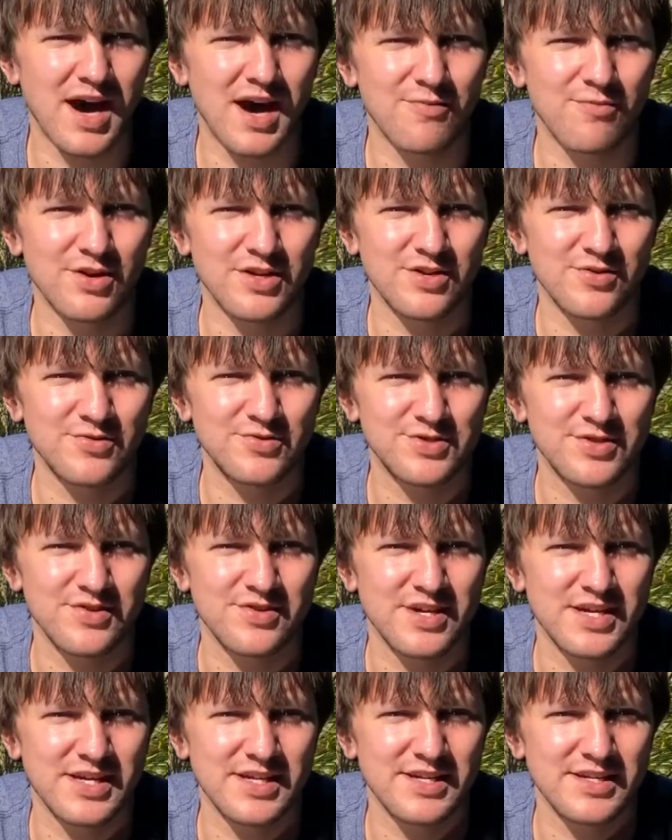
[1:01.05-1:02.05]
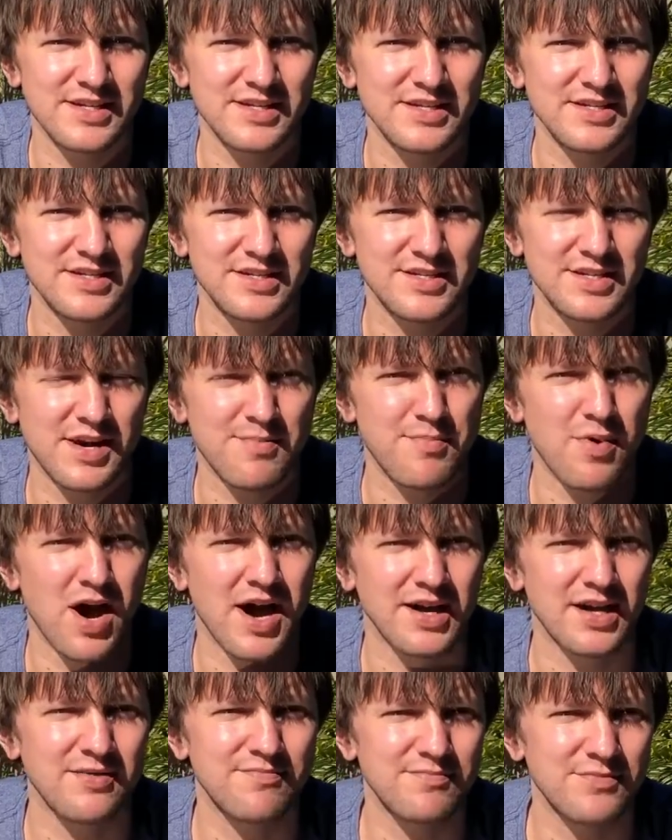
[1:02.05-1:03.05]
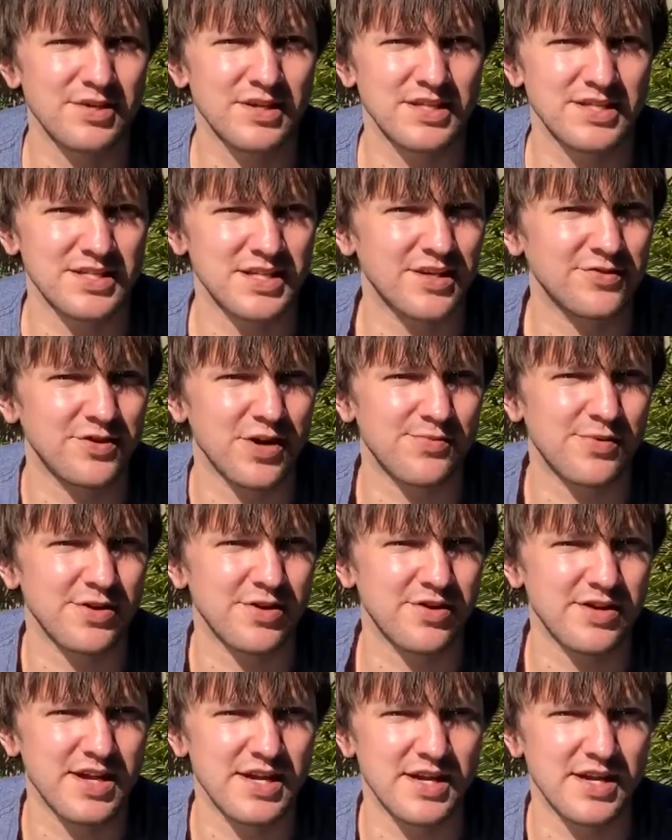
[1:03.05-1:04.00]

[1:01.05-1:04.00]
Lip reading: what you also need is a mic. You can see I've got one on